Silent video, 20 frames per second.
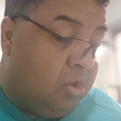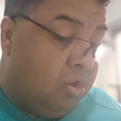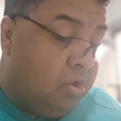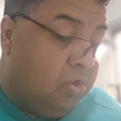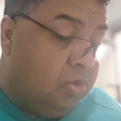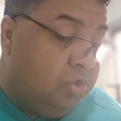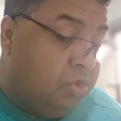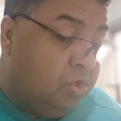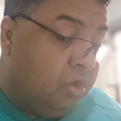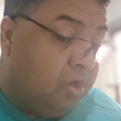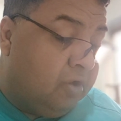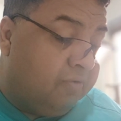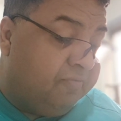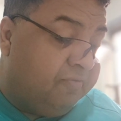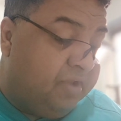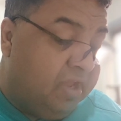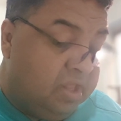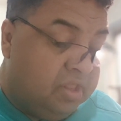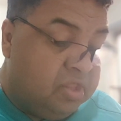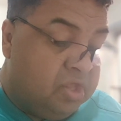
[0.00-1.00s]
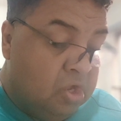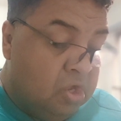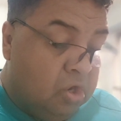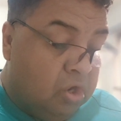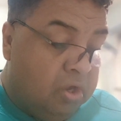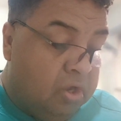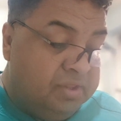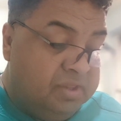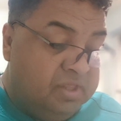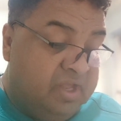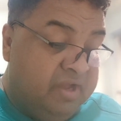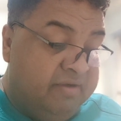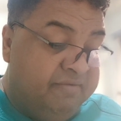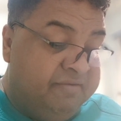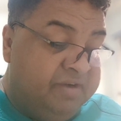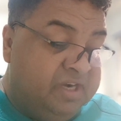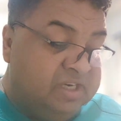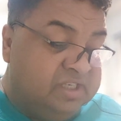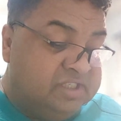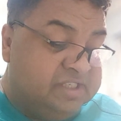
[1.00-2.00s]
your face on
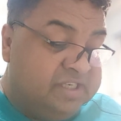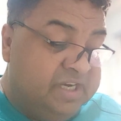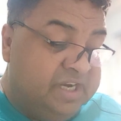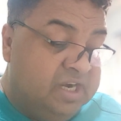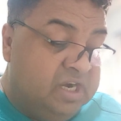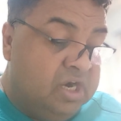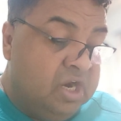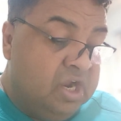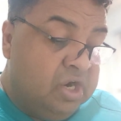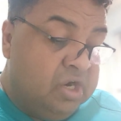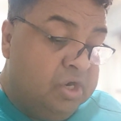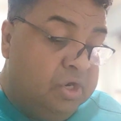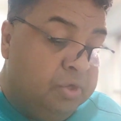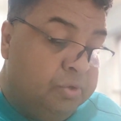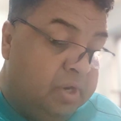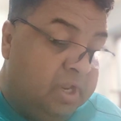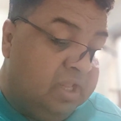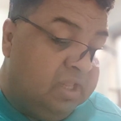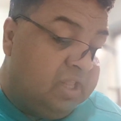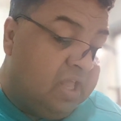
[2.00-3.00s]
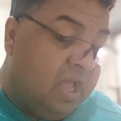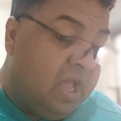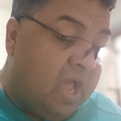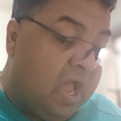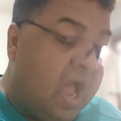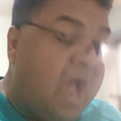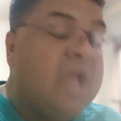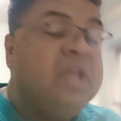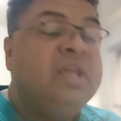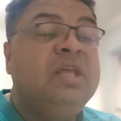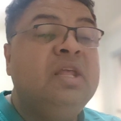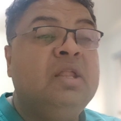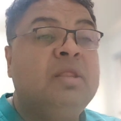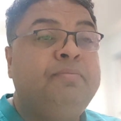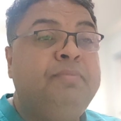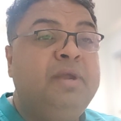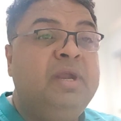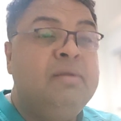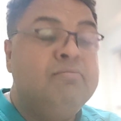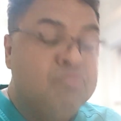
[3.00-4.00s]
the windshield during the
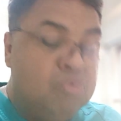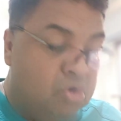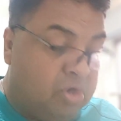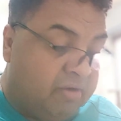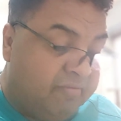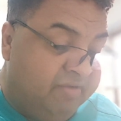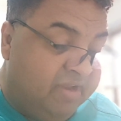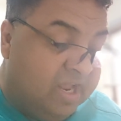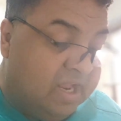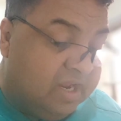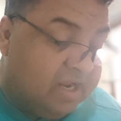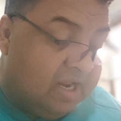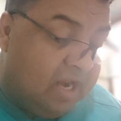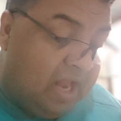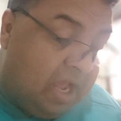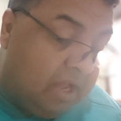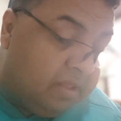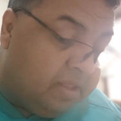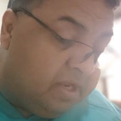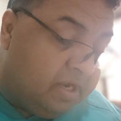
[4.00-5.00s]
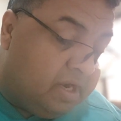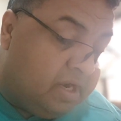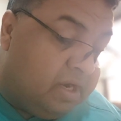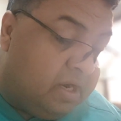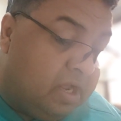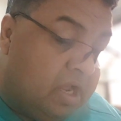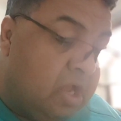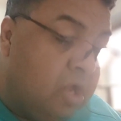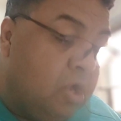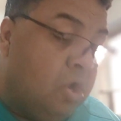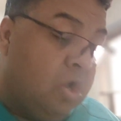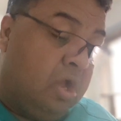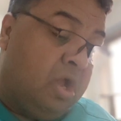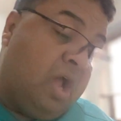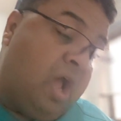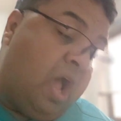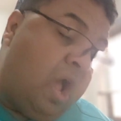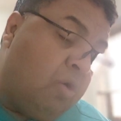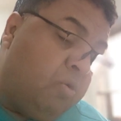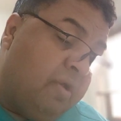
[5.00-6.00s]
high-speed motor vehicle accident.
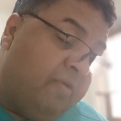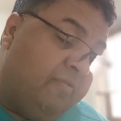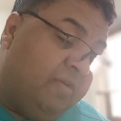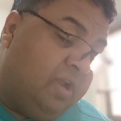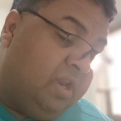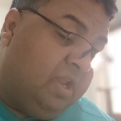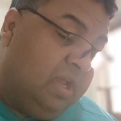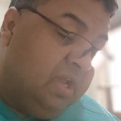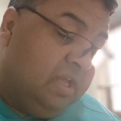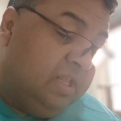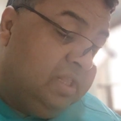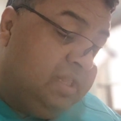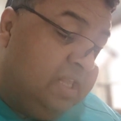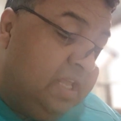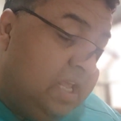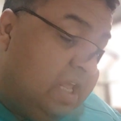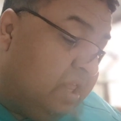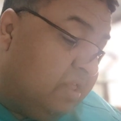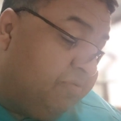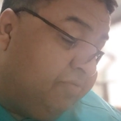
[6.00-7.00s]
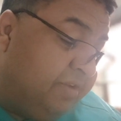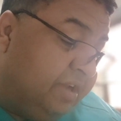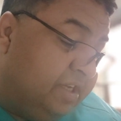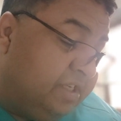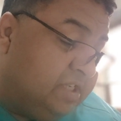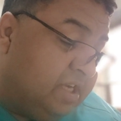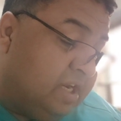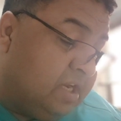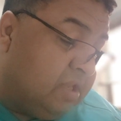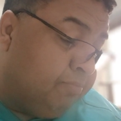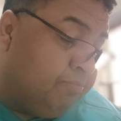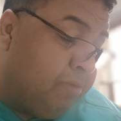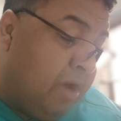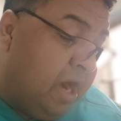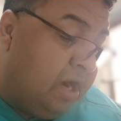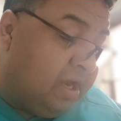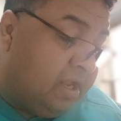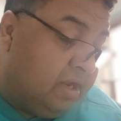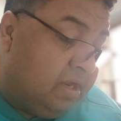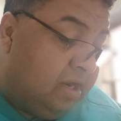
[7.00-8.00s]
However, these feature
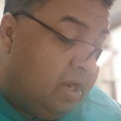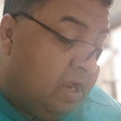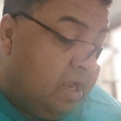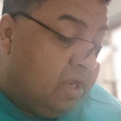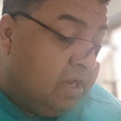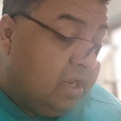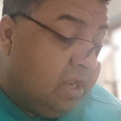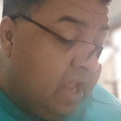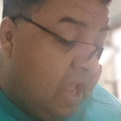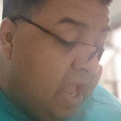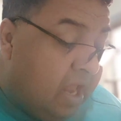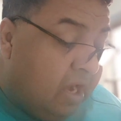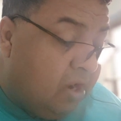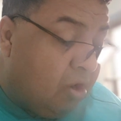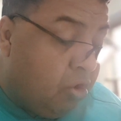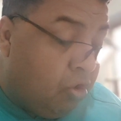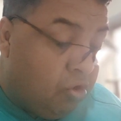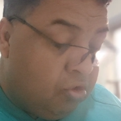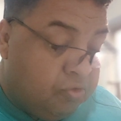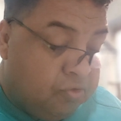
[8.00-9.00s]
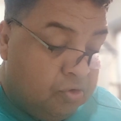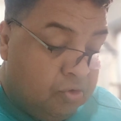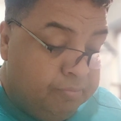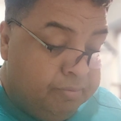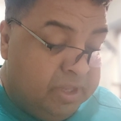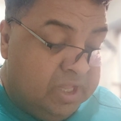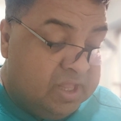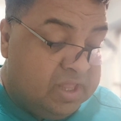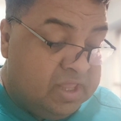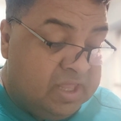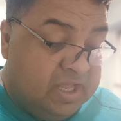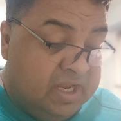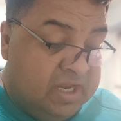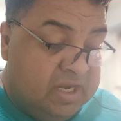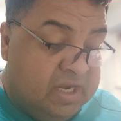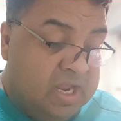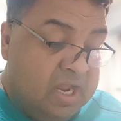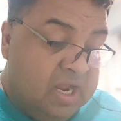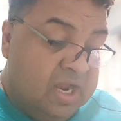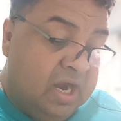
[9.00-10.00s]
pattern can also be
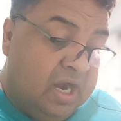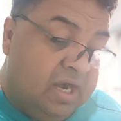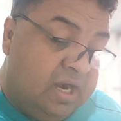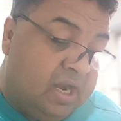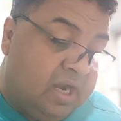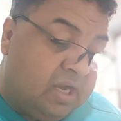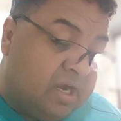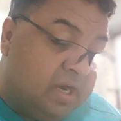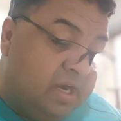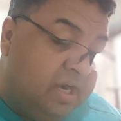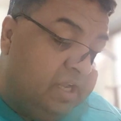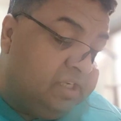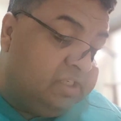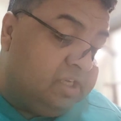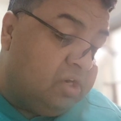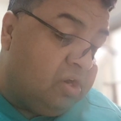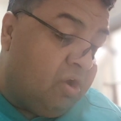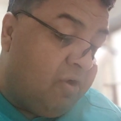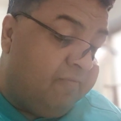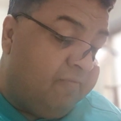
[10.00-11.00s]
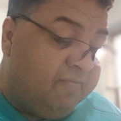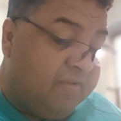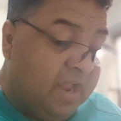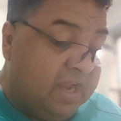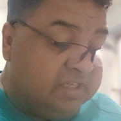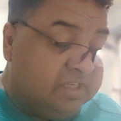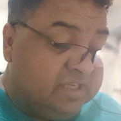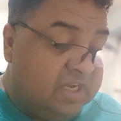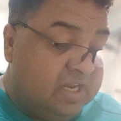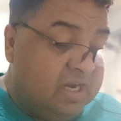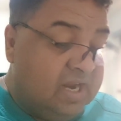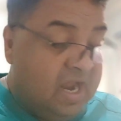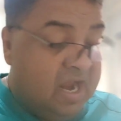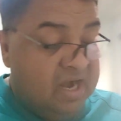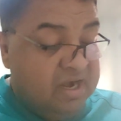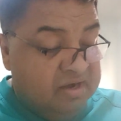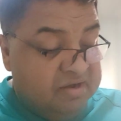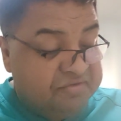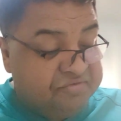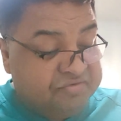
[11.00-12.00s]
seen under condition of flexion
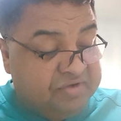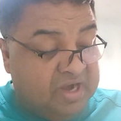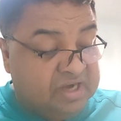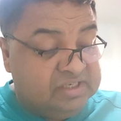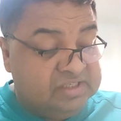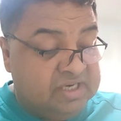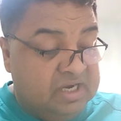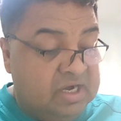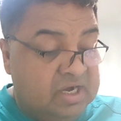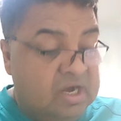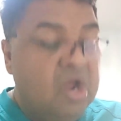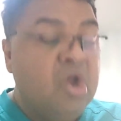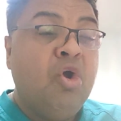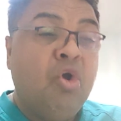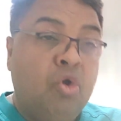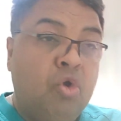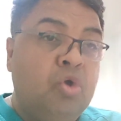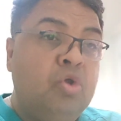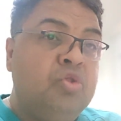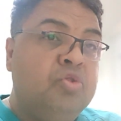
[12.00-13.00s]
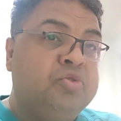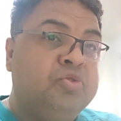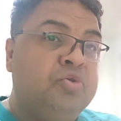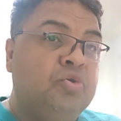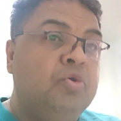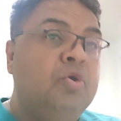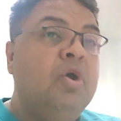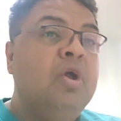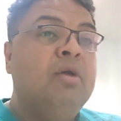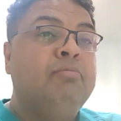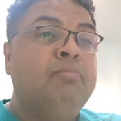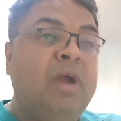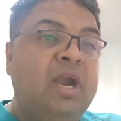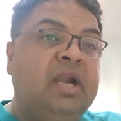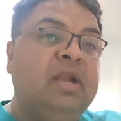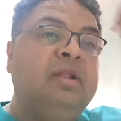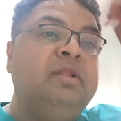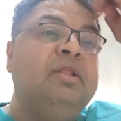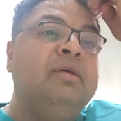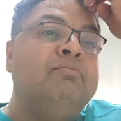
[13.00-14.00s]
and distraction also,
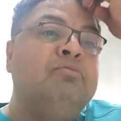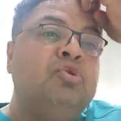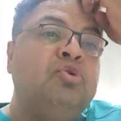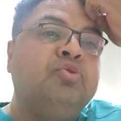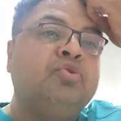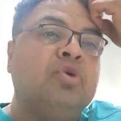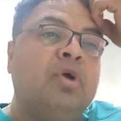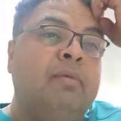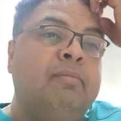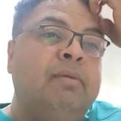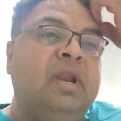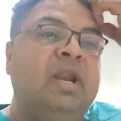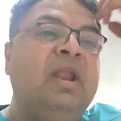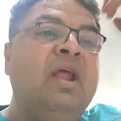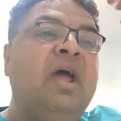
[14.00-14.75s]
but the most common,